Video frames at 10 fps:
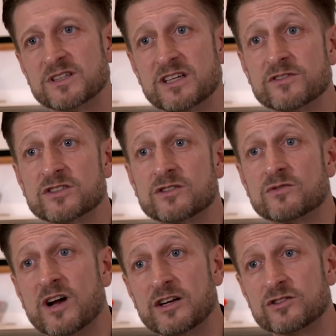give us the
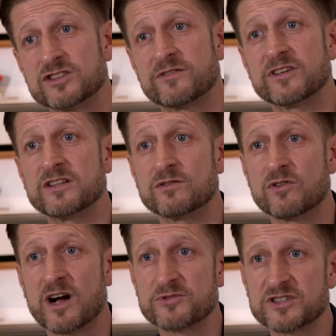right longevity, the
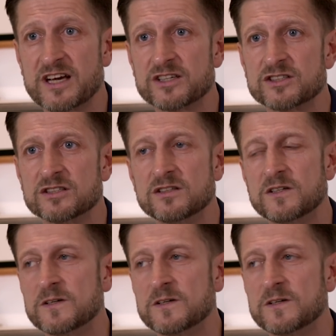right protection.